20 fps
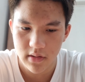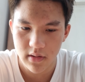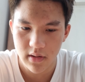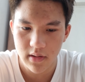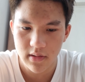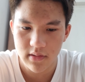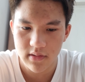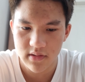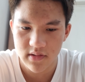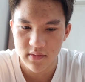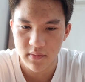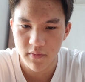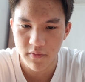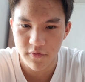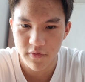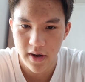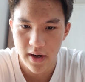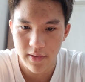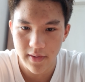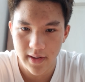It's
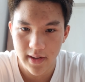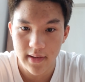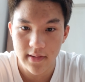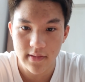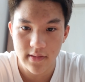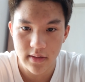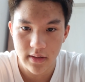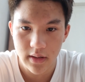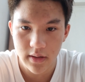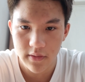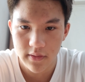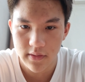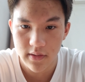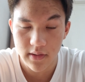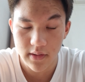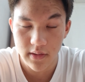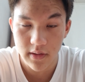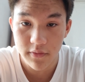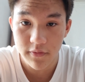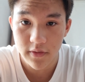very
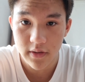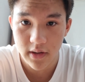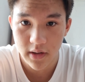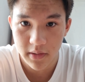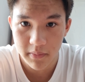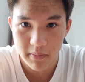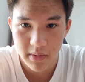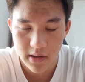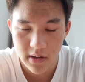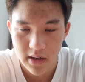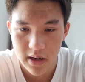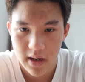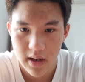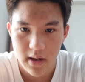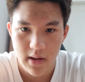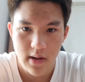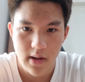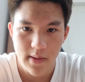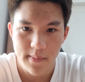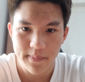insignificant, but
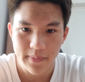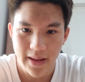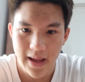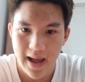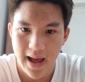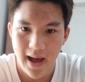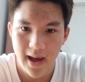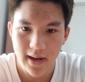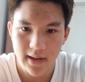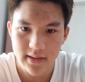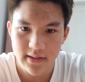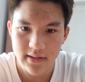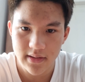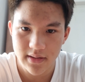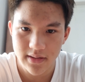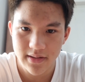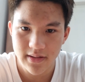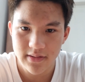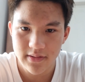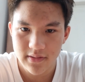height
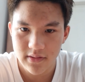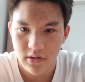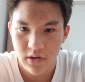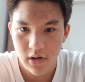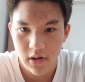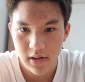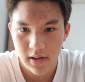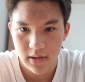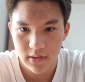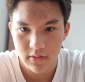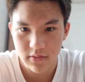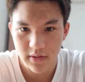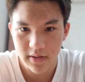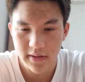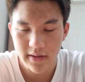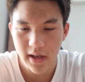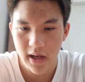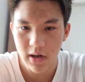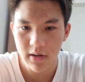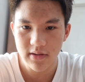does correlate to
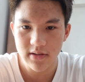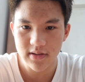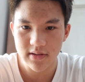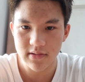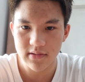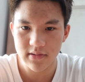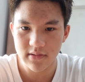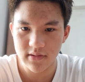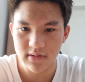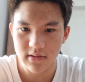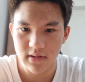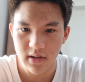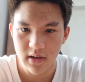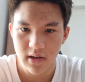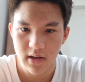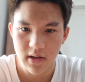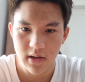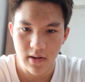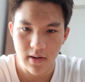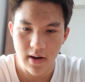intelligence,
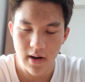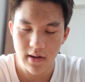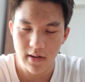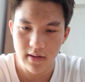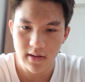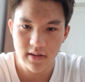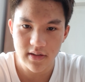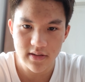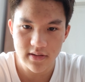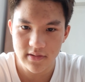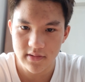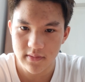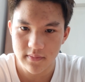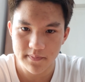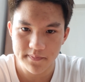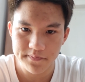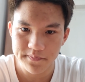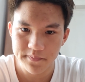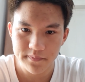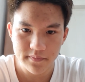right? It just
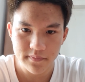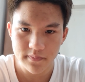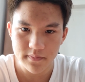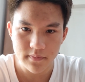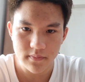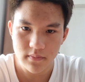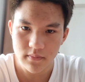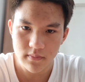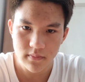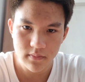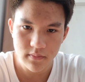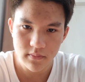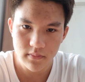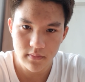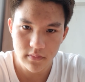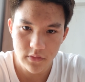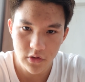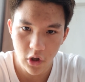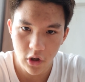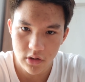
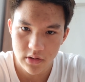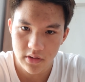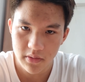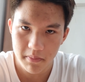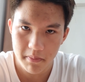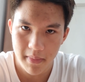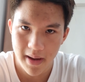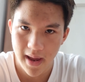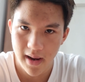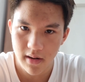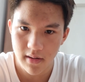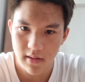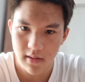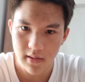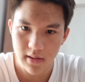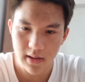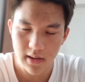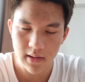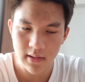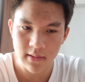not matter
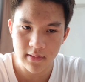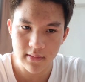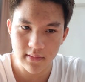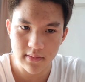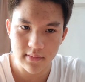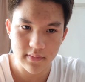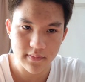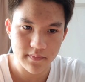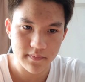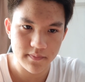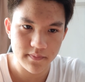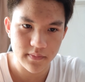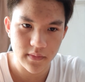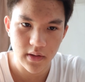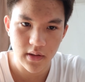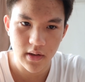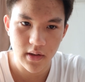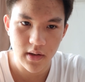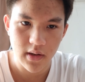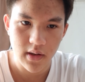in
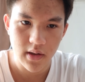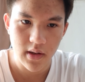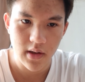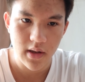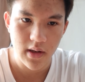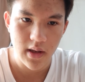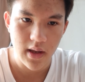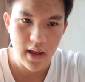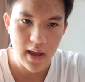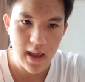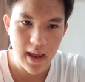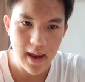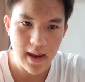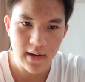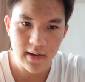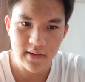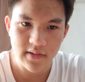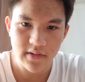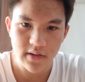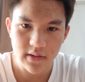
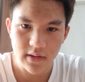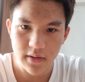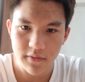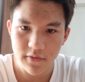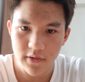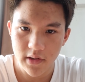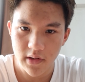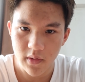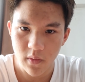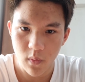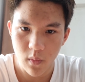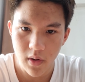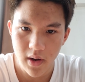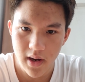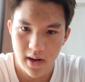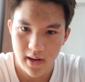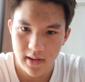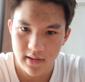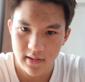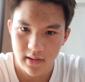any significant
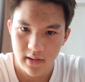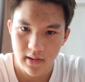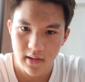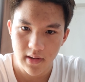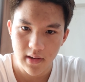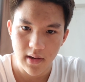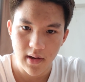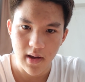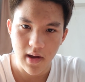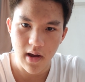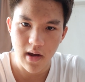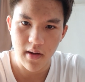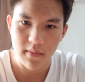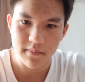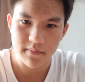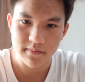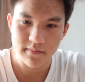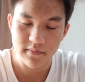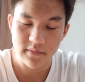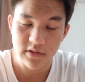way.
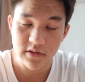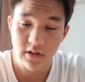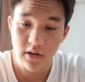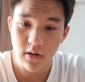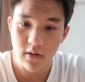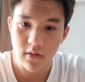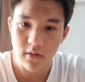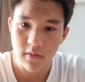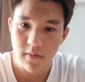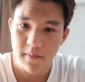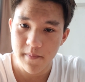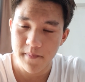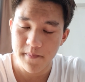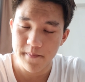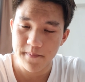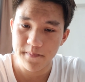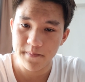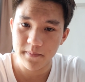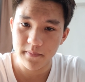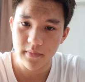So
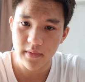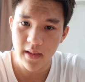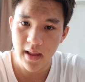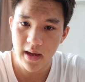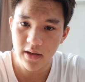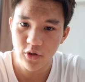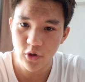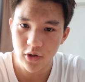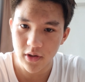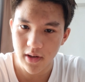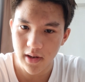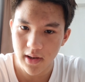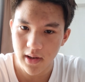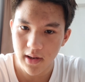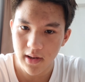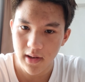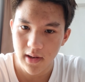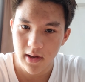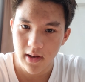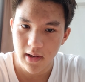
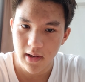naturally,